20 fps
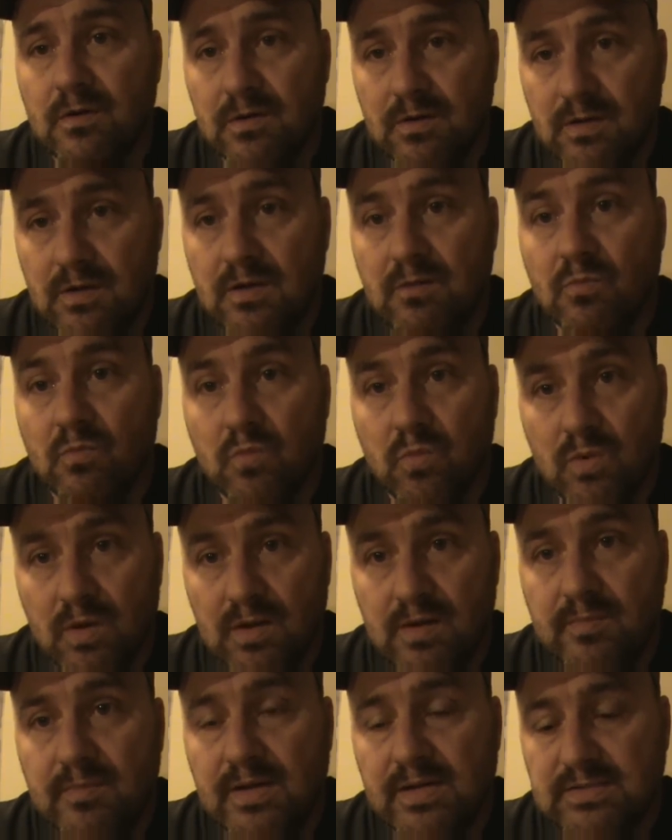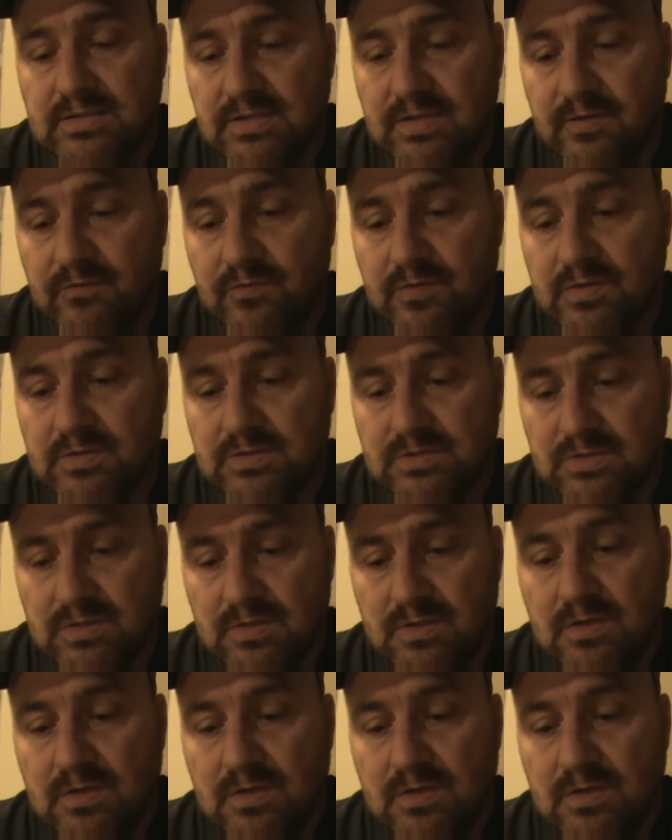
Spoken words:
It really makes a difference.